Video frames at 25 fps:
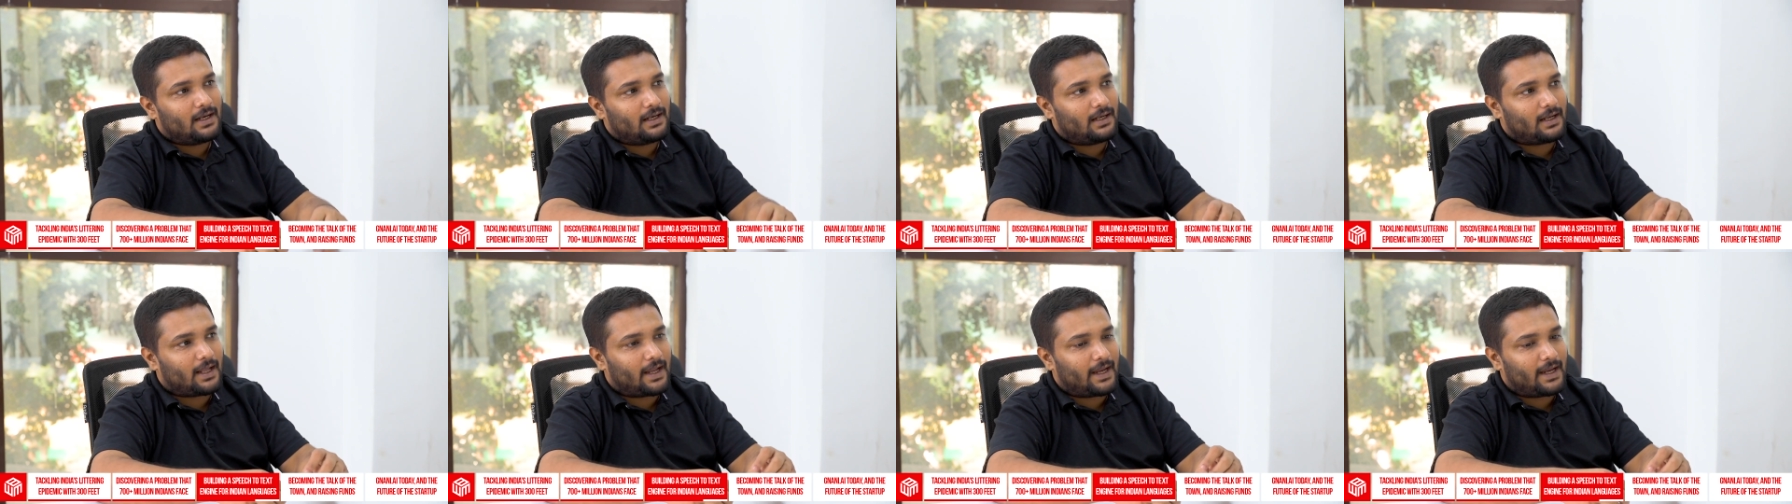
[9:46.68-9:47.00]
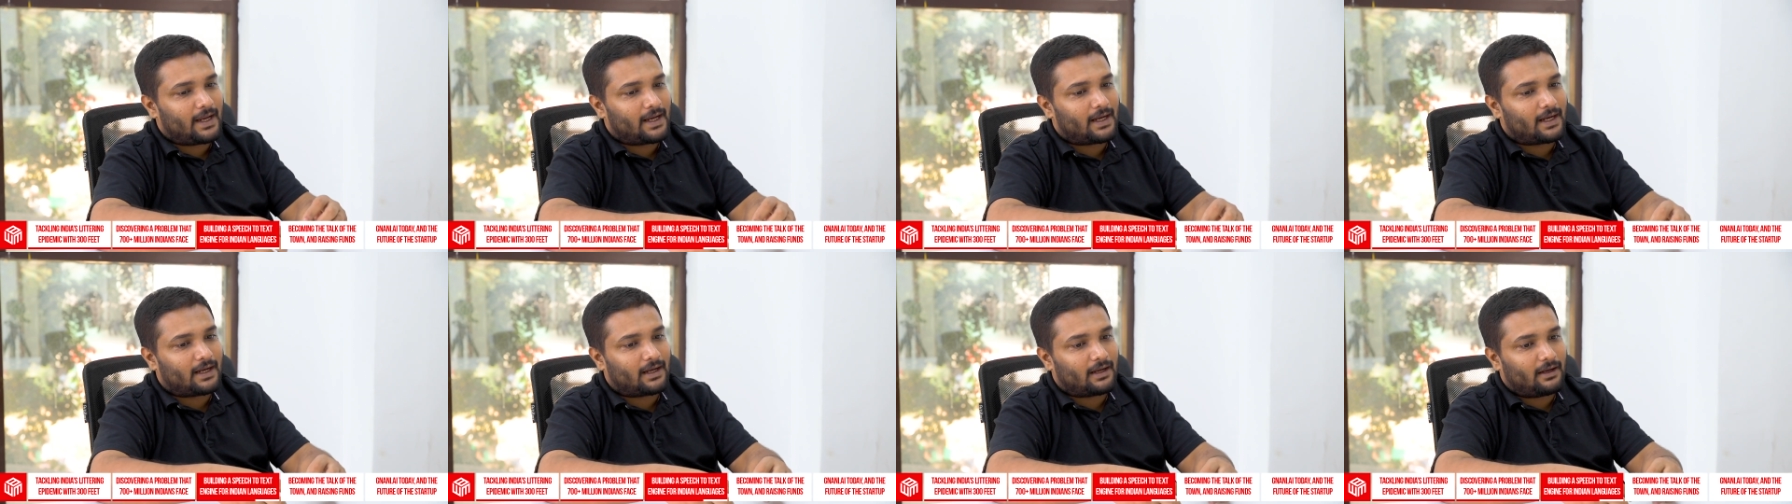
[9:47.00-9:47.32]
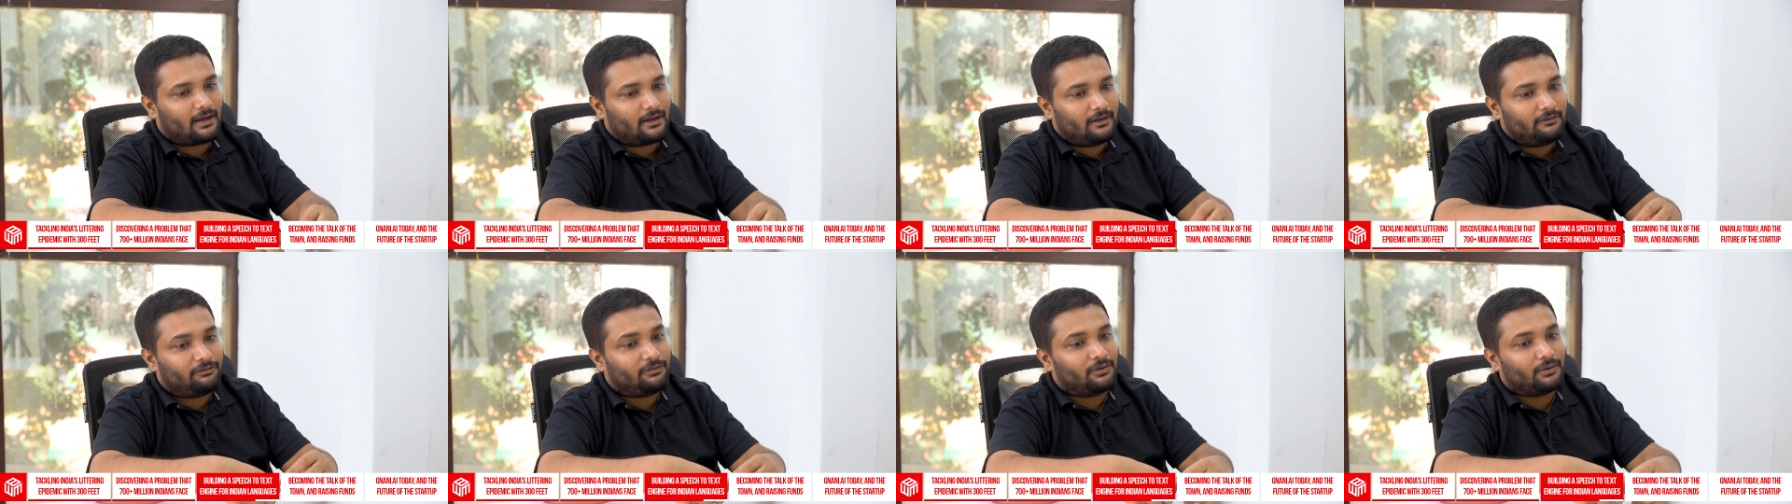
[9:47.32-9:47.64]
Like
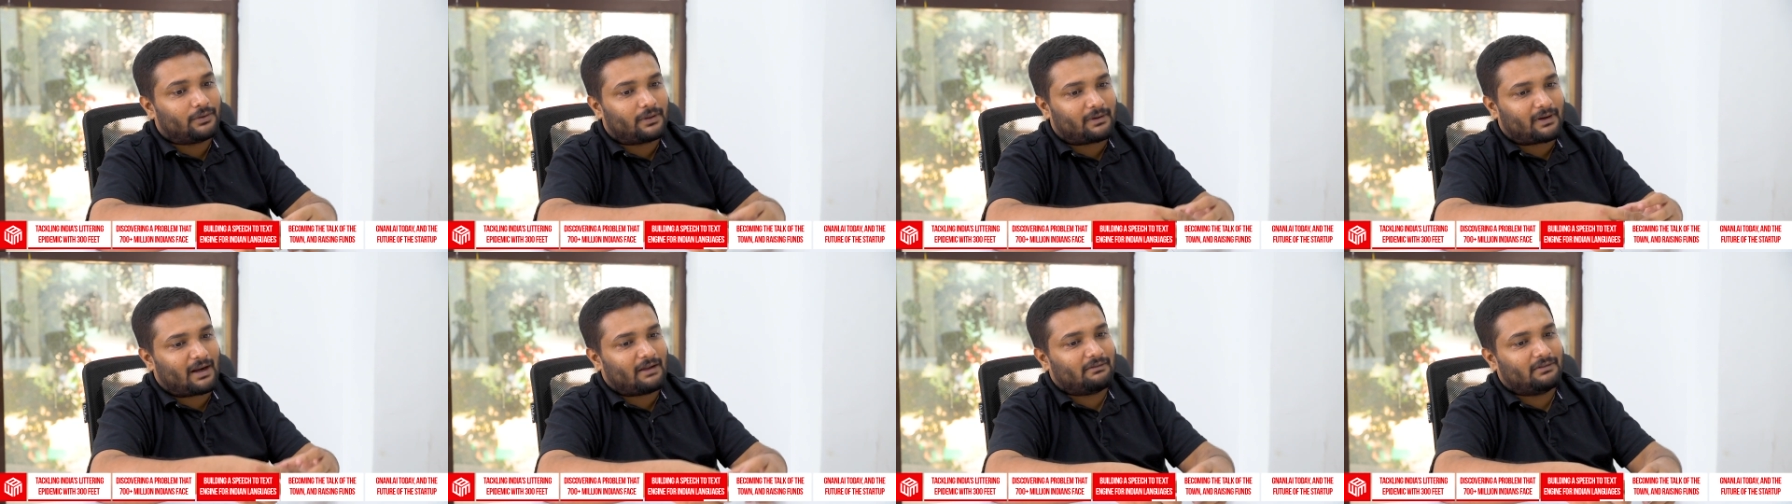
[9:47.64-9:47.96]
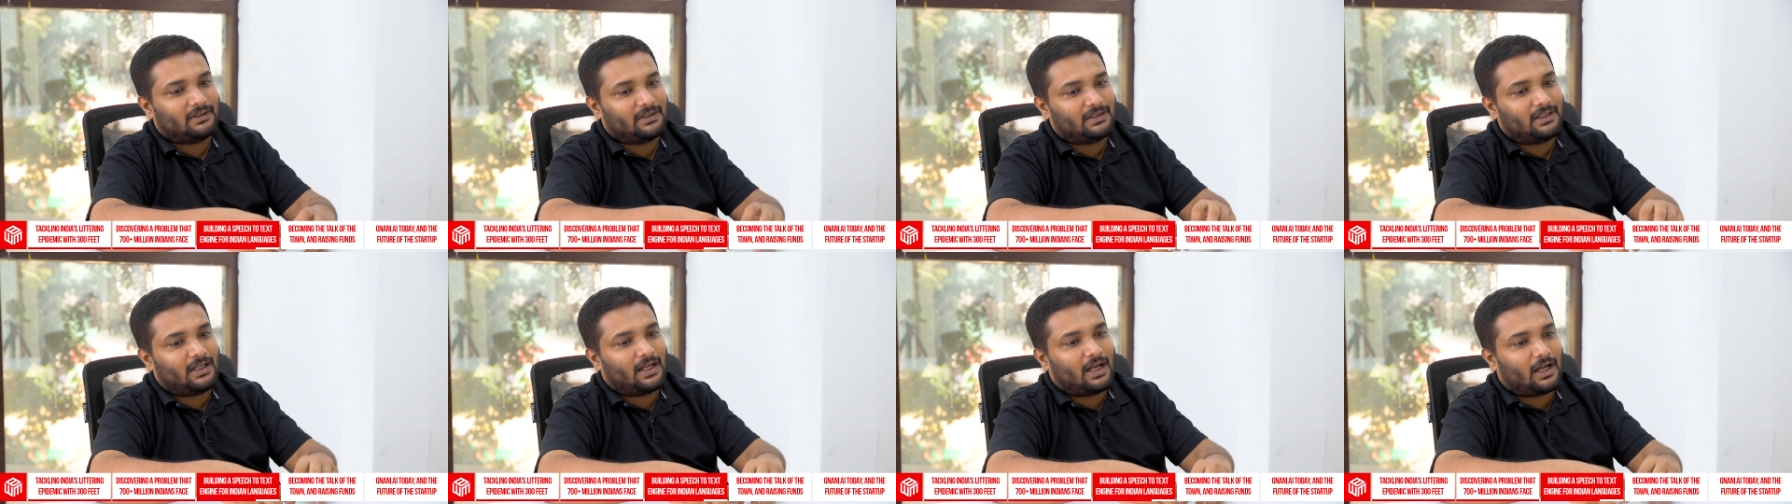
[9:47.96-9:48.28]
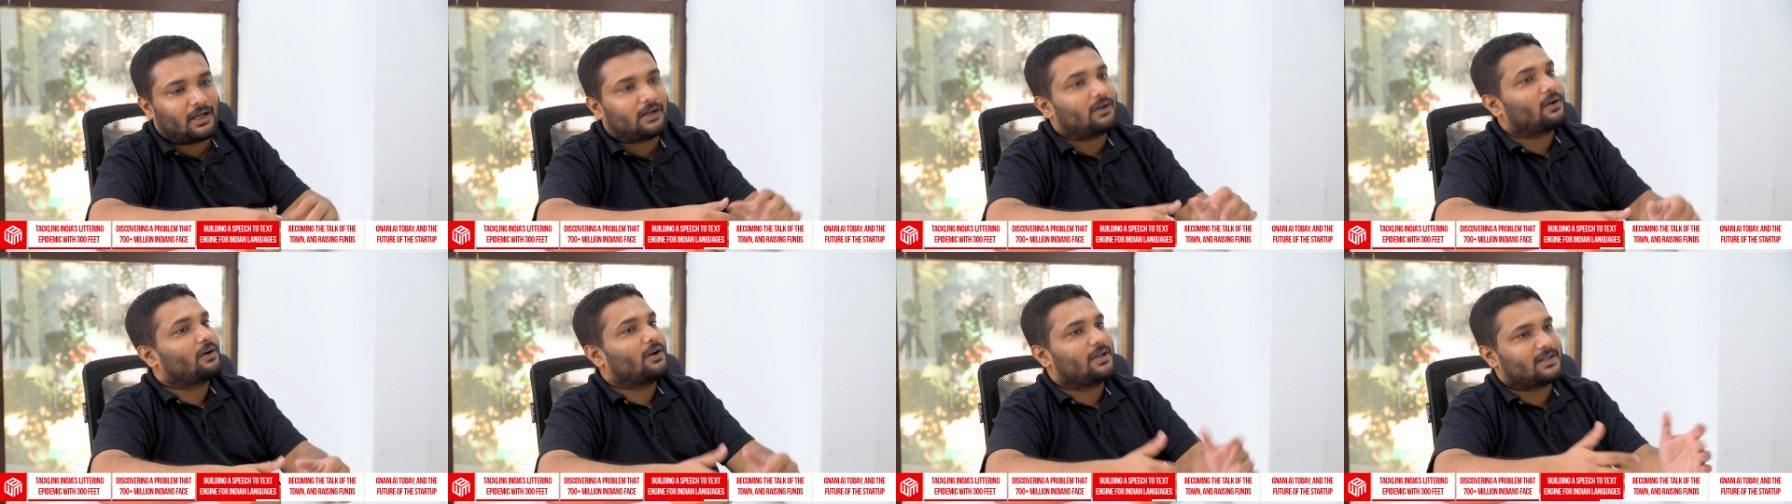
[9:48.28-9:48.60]
if you travel
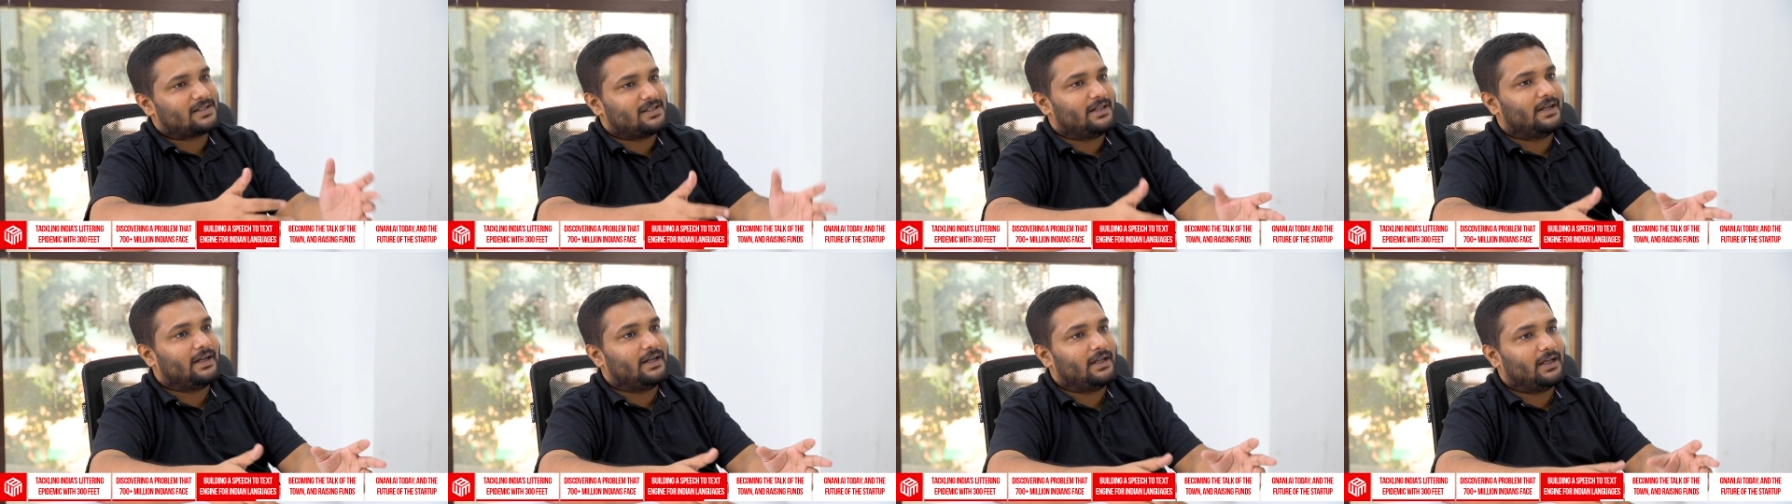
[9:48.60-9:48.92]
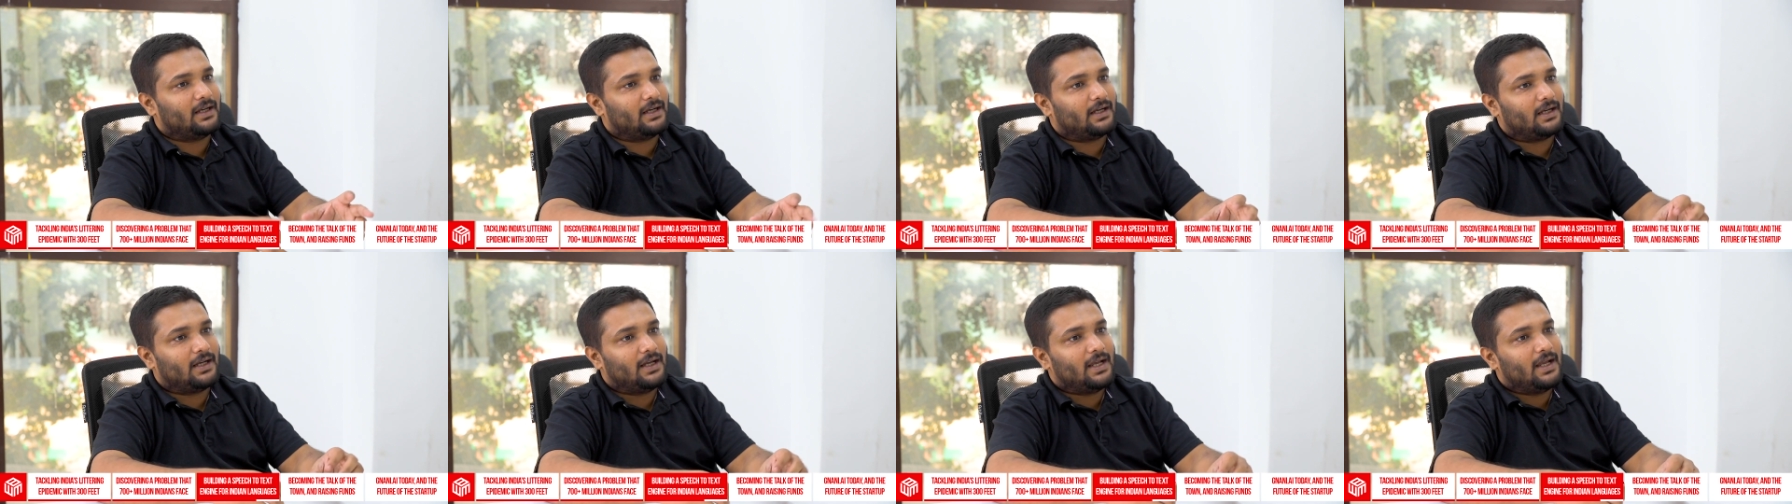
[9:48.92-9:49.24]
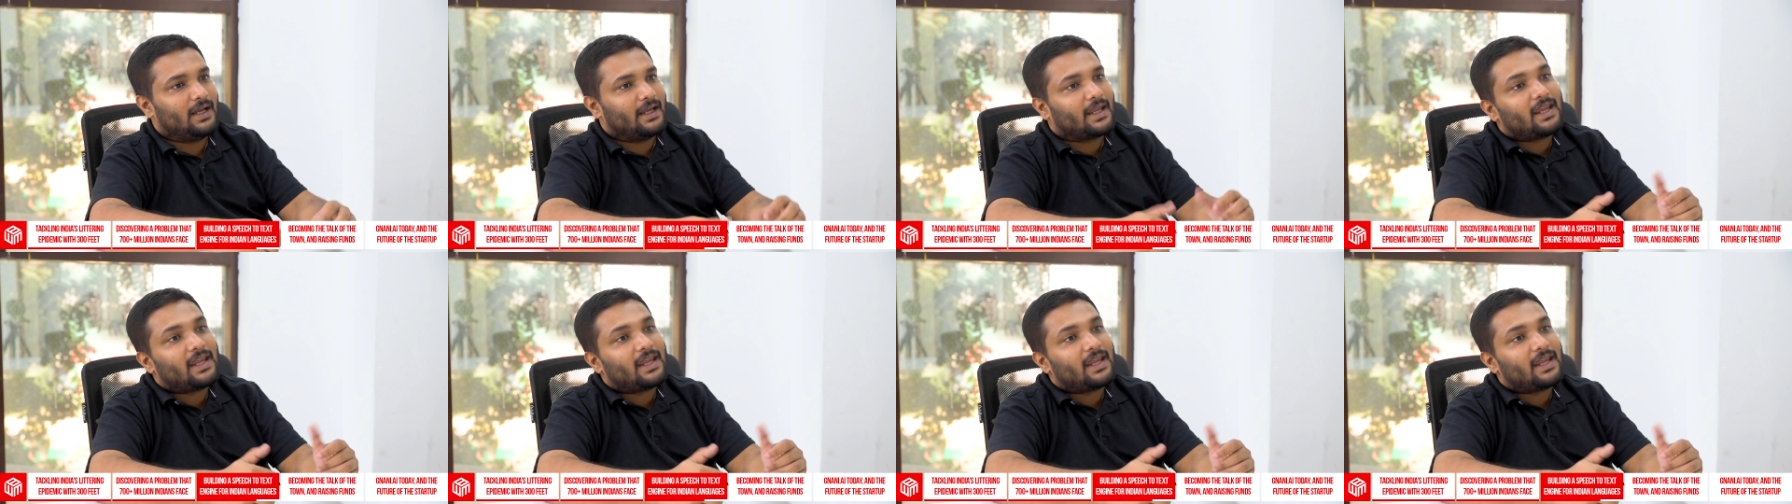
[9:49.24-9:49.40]
across India,